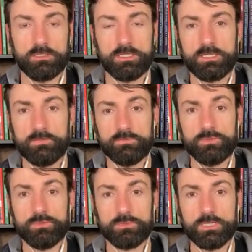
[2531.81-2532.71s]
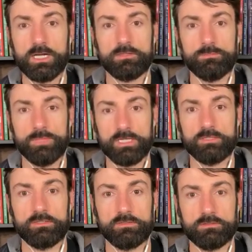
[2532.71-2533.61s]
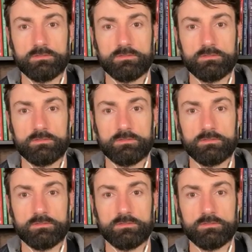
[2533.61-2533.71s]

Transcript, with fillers: like, have you gotten better?